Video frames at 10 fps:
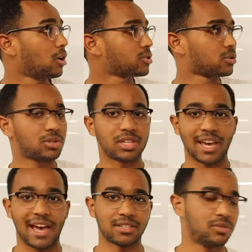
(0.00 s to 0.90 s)
also
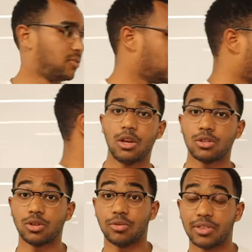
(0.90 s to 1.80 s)
see SV.
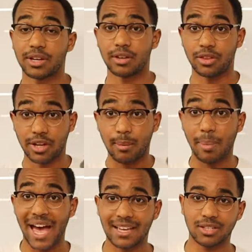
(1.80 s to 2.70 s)
So the, the
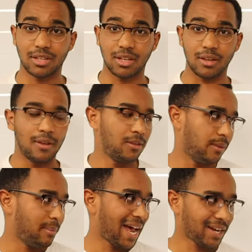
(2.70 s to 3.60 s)
capacity,
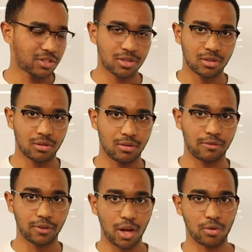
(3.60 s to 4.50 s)
the max
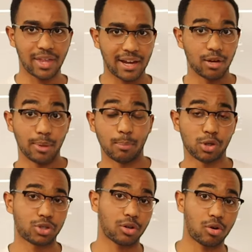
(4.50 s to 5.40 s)
flow that could be
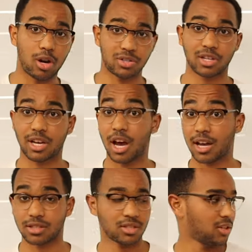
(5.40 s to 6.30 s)
pushed across the
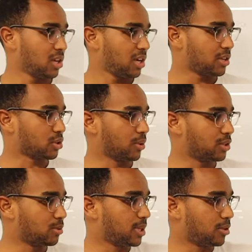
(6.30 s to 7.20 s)
cut is
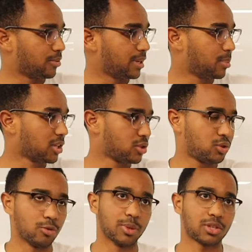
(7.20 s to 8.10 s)
going to be 3 plus
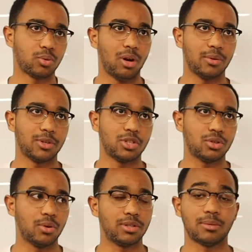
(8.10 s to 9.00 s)
2 plus 1, which
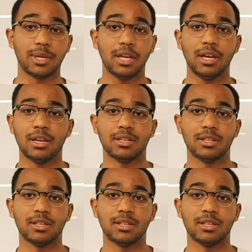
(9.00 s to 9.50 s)
is going to be